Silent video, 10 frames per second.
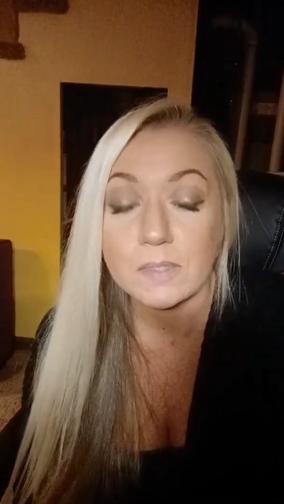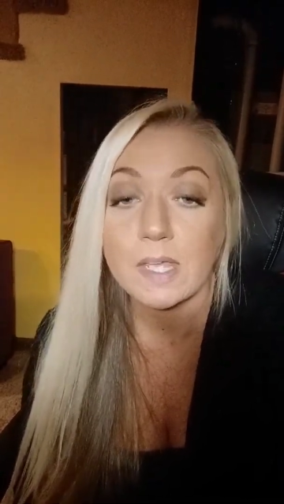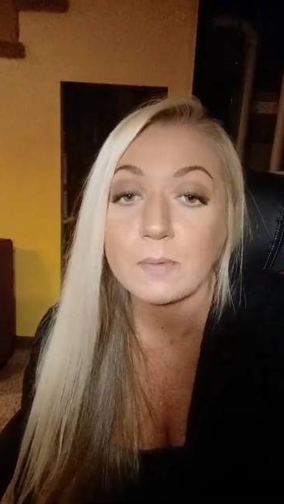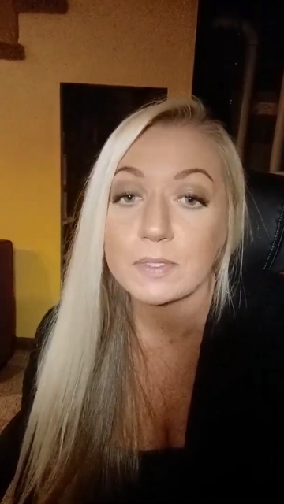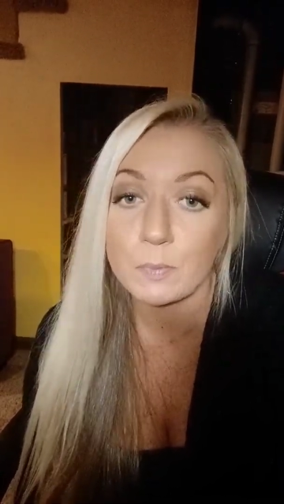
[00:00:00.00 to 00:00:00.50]

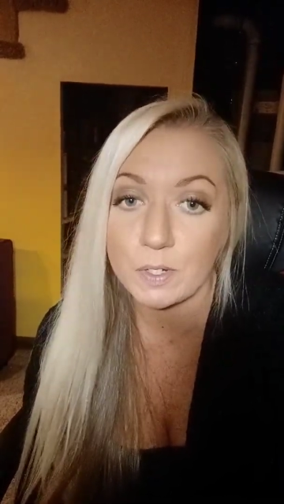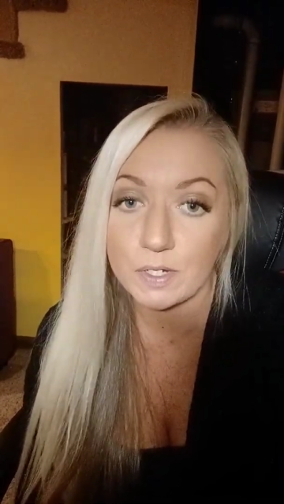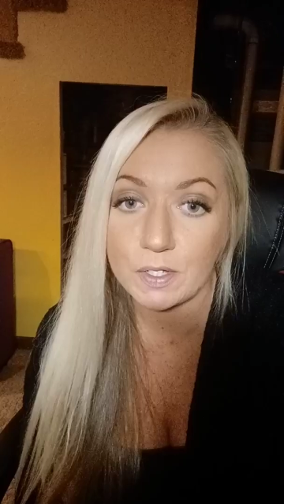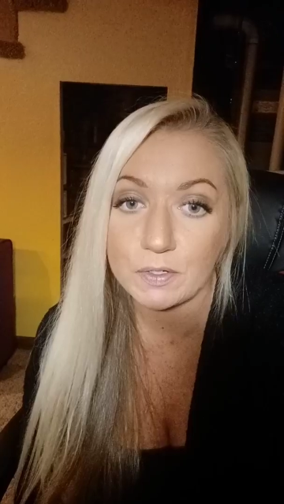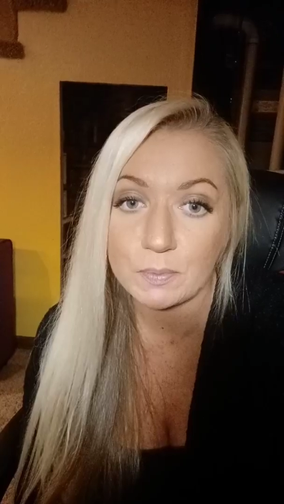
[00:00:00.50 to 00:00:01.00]
he was
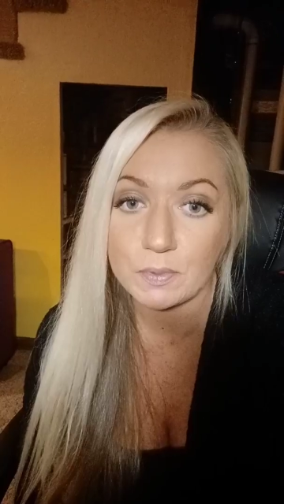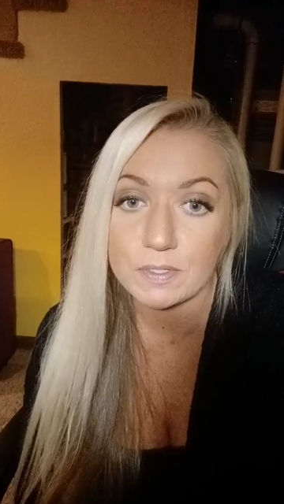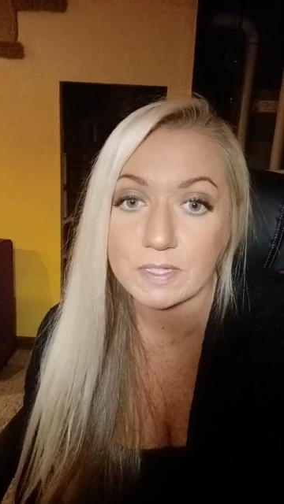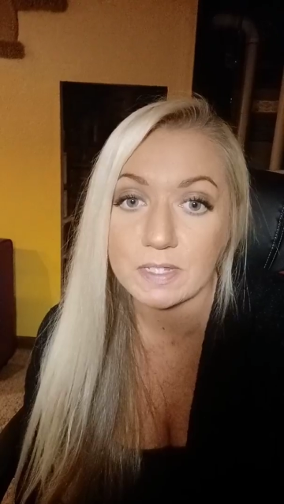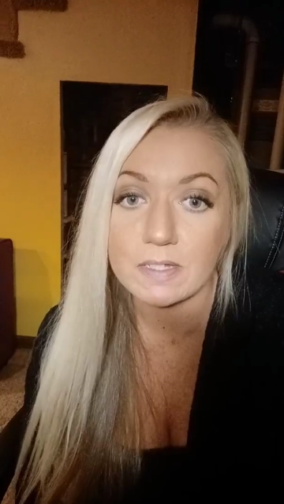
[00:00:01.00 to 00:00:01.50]

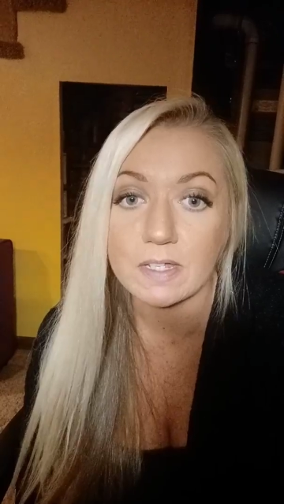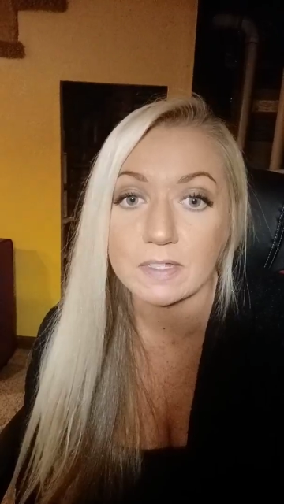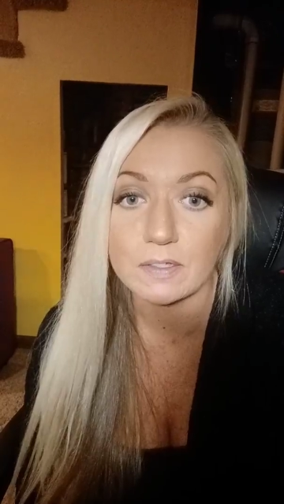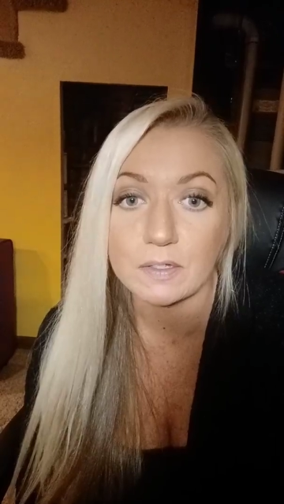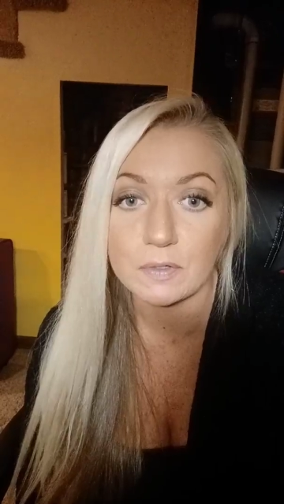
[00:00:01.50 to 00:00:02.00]
100%
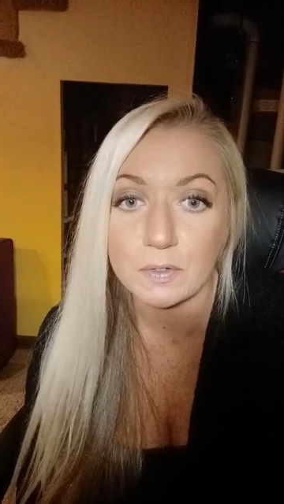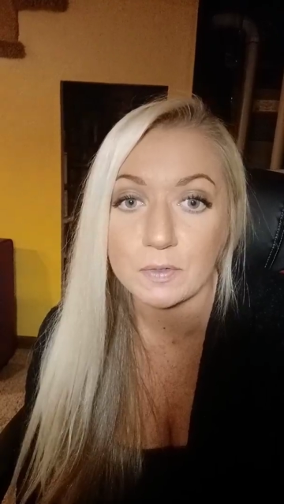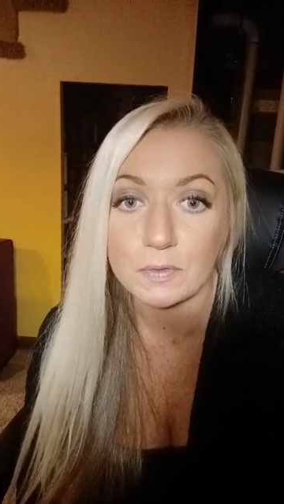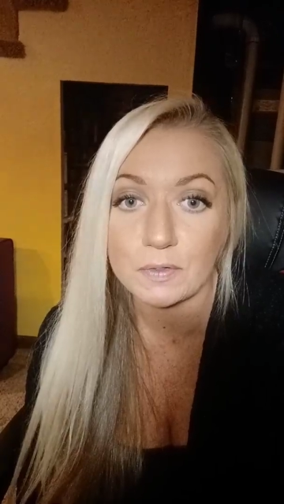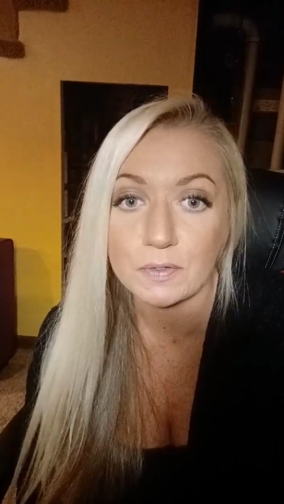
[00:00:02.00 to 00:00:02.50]
telling the
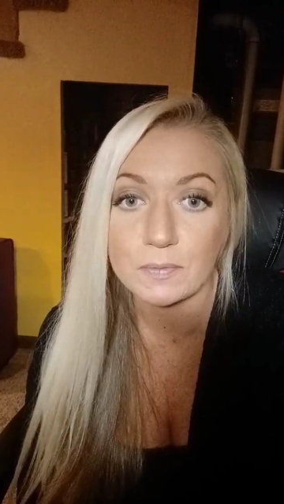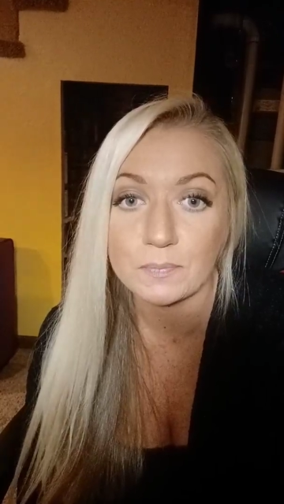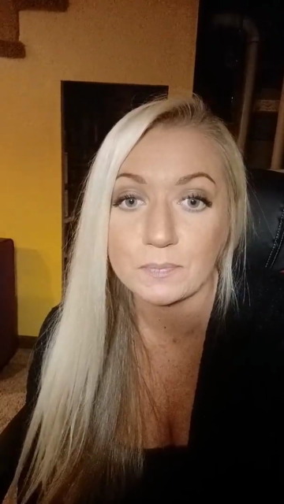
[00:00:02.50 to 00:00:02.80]
truth.